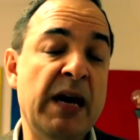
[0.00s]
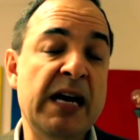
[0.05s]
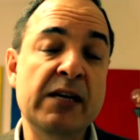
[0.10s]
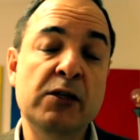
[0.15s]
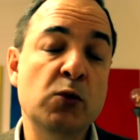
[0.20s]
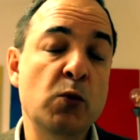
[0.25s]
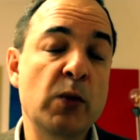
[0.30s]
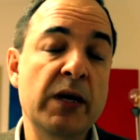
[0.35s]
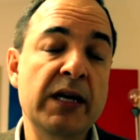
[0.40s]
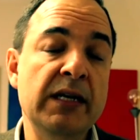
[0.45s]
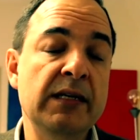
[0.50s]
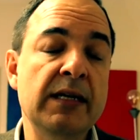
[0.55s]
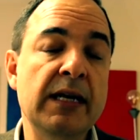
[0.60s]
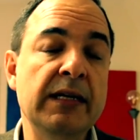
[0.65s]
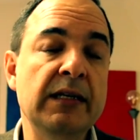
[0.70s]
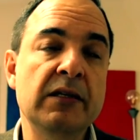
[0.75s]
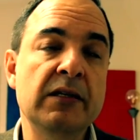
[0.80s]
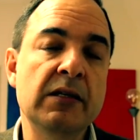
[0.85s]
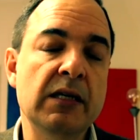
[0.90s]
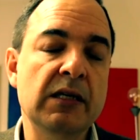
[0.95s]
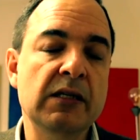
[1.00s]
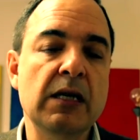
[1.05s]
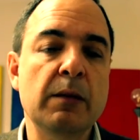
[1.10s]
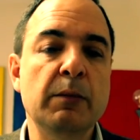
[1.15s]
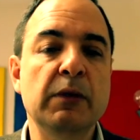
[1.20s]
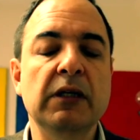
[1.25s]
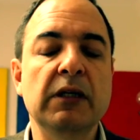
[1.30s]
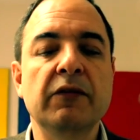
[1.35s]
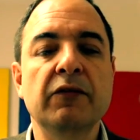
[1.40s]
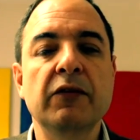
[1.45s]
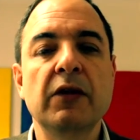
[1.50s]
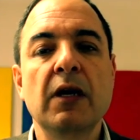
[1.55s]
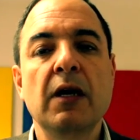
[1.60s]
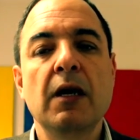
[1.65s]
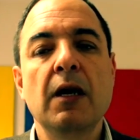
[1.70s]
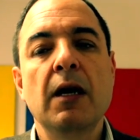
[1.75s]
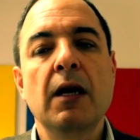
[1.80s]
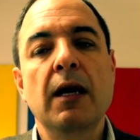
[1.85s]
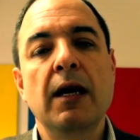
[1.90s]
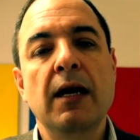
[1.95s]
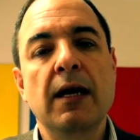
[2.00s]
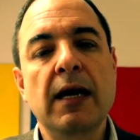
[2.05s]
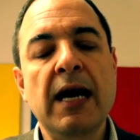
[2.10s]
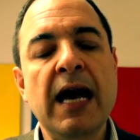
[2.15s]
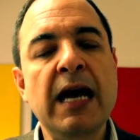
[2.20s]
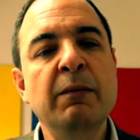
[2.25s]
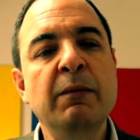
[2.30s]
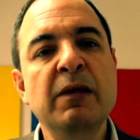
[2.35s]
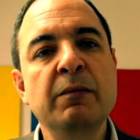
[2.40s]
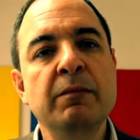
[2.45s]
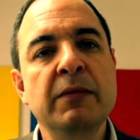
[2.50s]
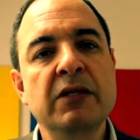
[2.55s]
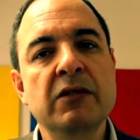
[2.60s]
passed away in '96, I believe. Hyman